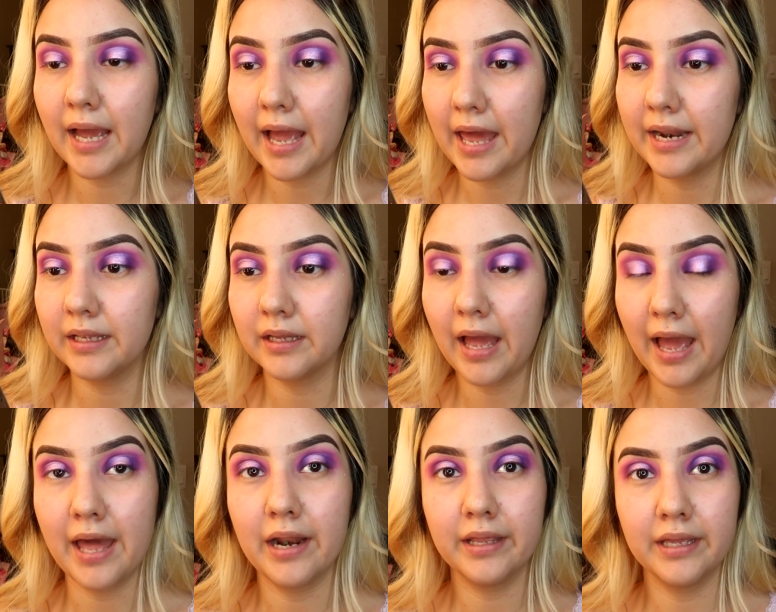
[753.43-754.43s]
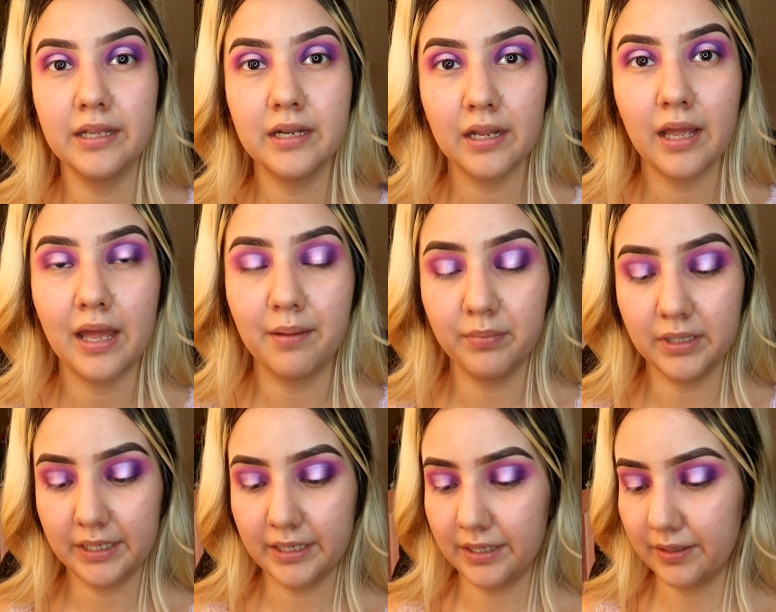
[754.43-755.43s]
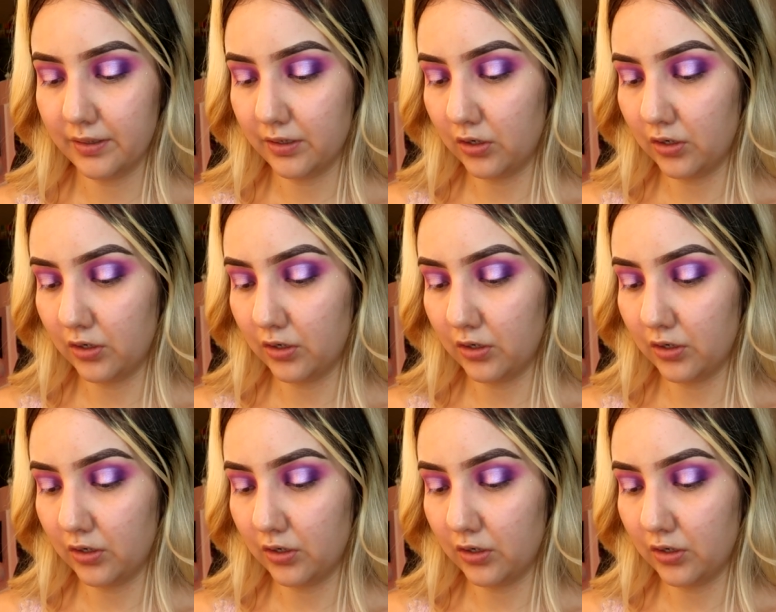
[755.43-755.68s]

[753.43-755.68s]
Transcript: add in and blend it.